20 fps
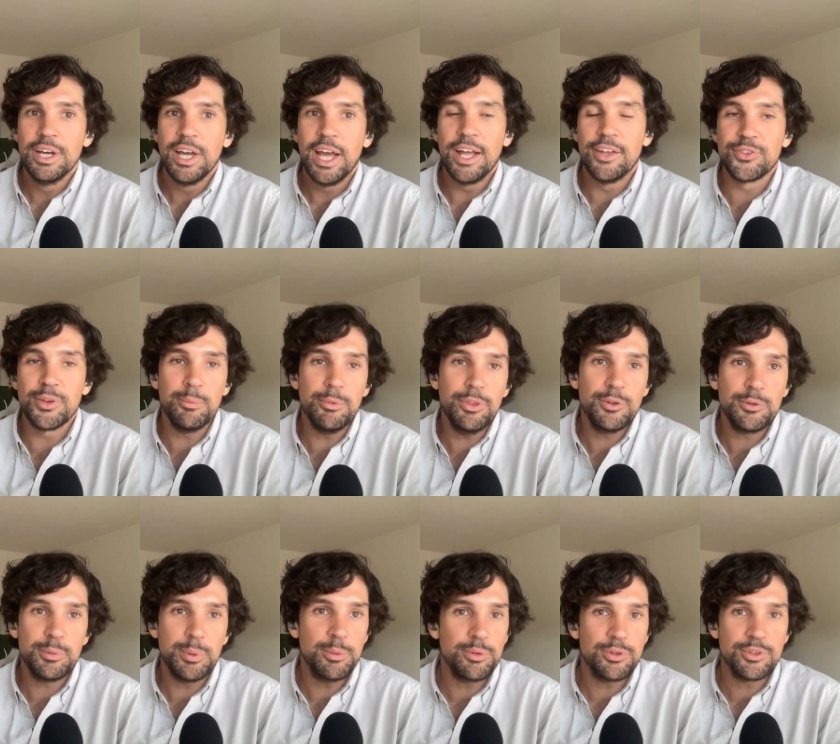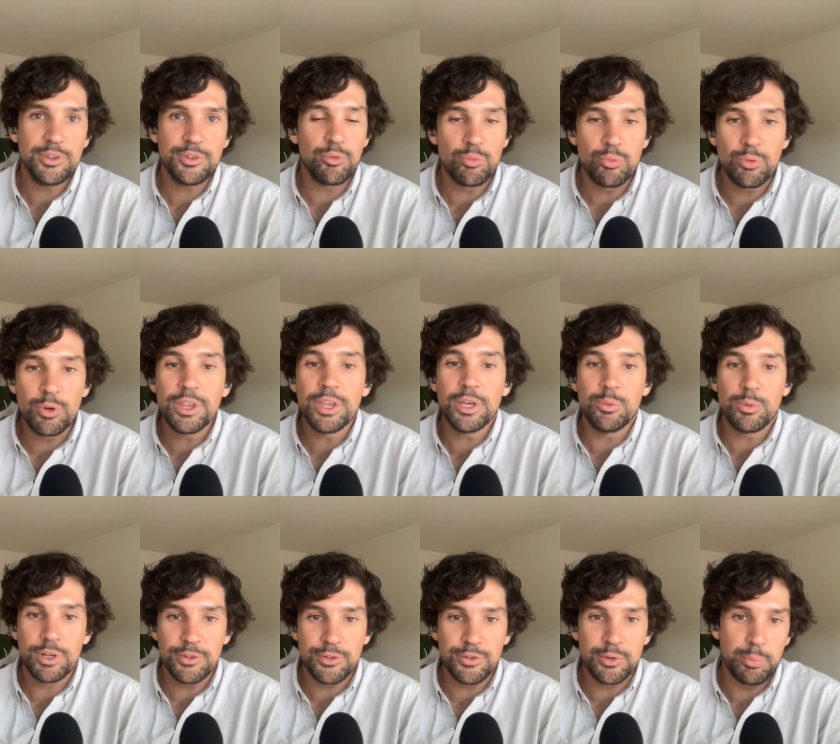And some of those people just really
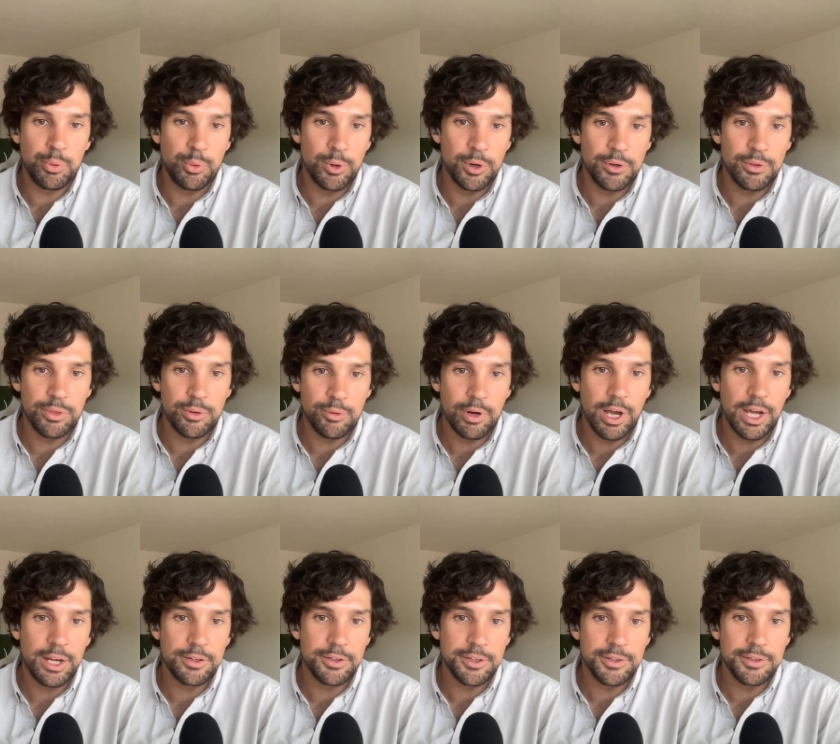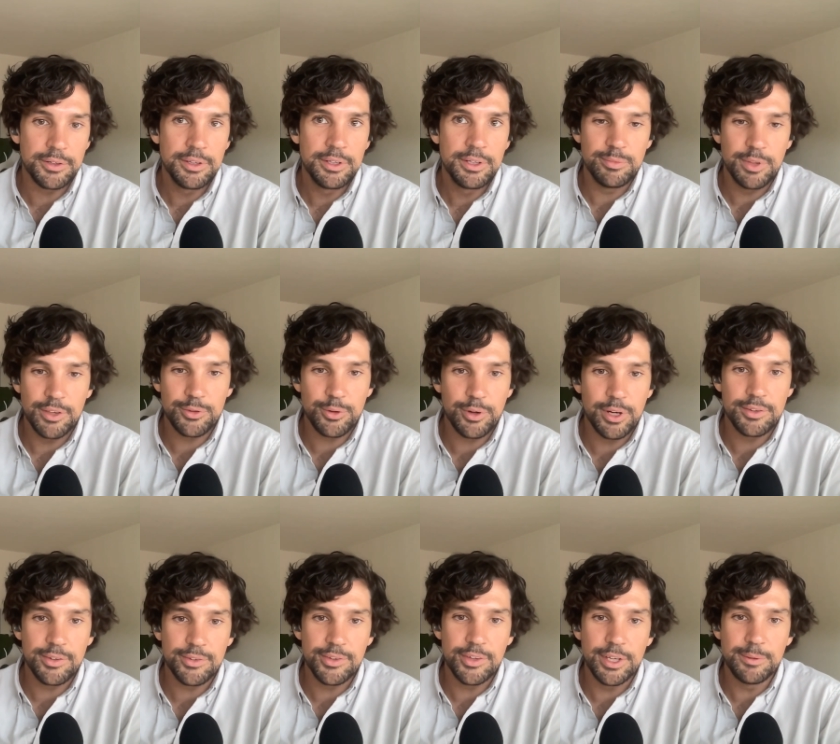want to support the writer. That's great
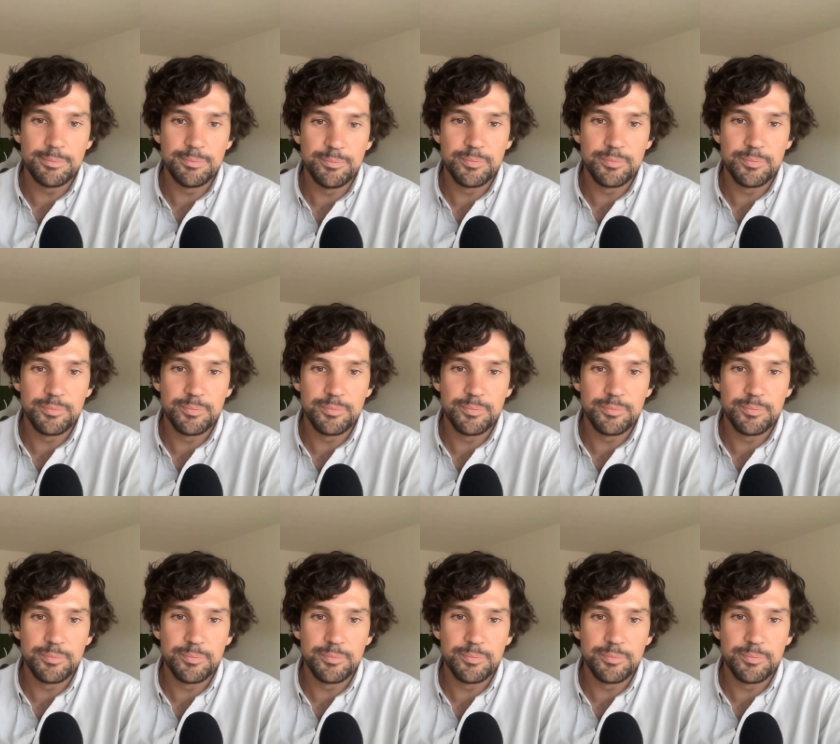to see.